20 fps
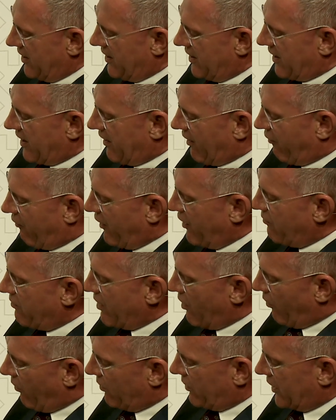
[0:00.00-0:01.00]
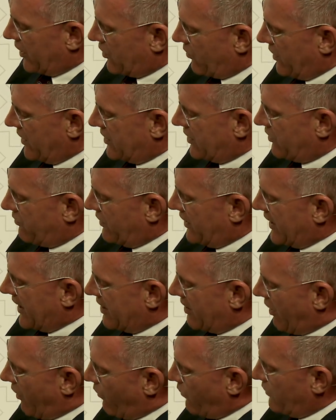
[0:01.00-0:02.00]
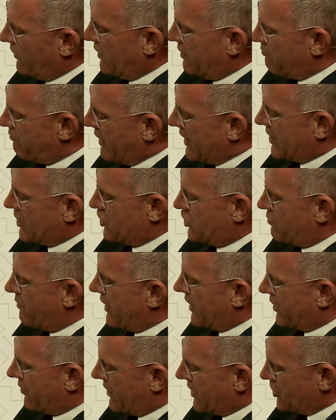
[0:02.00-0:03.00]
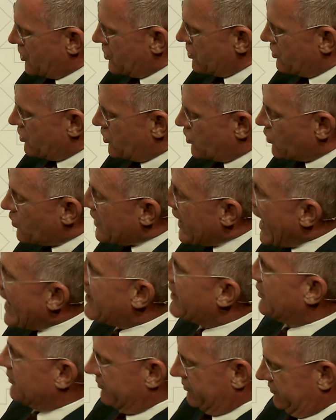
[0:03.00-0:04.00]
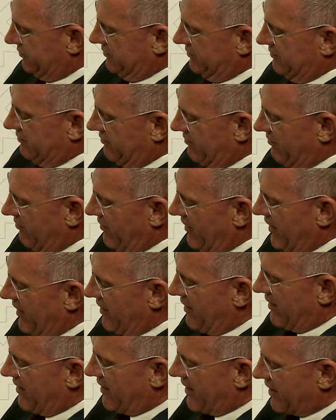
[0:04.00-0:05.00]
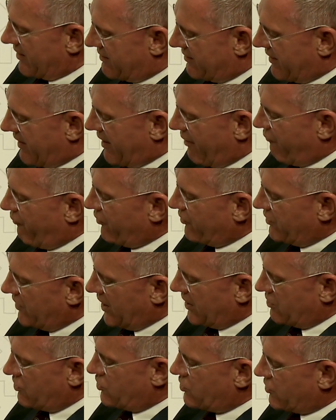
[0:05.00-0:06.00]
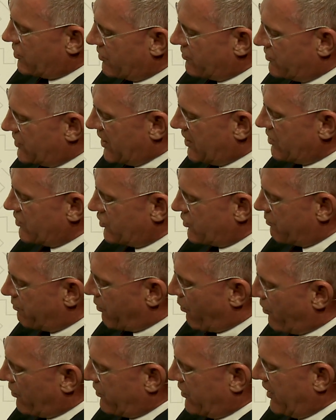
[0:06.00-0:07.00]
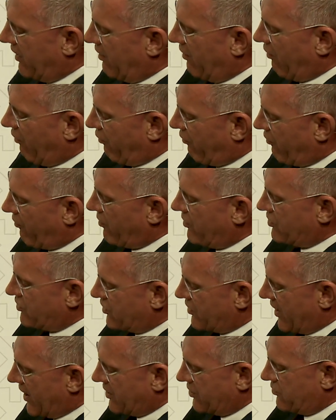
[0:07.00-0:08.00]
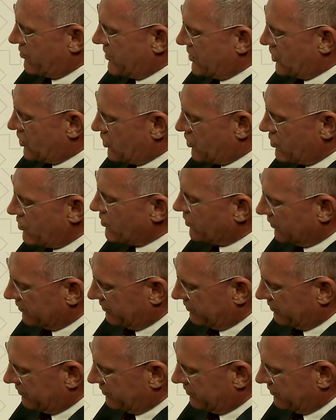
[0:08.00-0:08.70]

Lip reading: And I think we all agree that we can only manage migration together and therefore need to continue supporting third countries too,